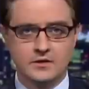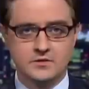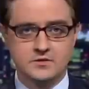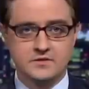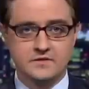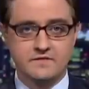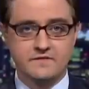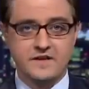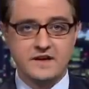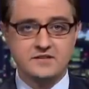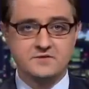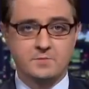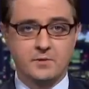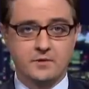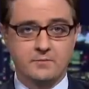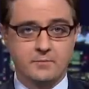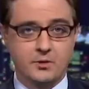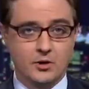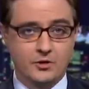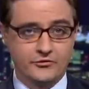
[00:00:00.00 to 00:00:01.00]
There's a
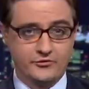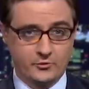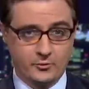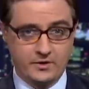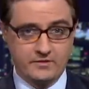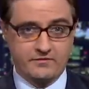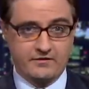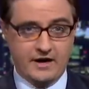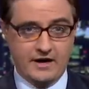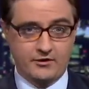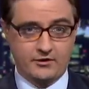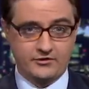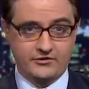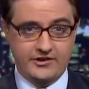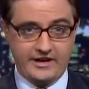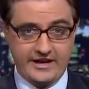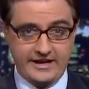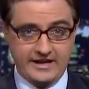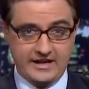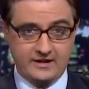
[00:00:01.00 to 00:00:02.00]
Facebook post that went viral
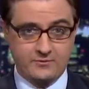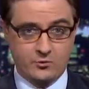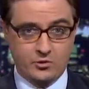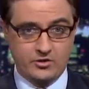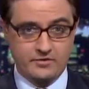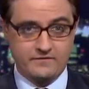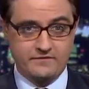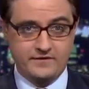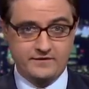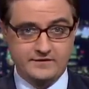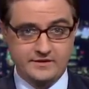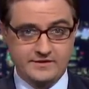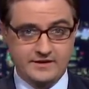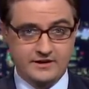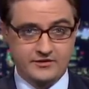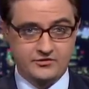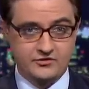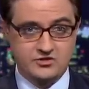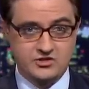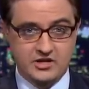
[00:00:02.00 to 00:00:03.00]
today, getting more than fifty
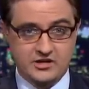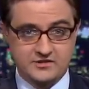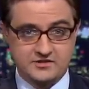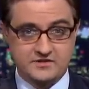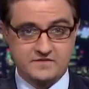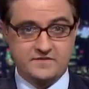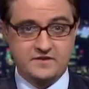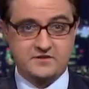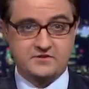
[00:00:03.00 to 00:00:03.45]
thousand shares. It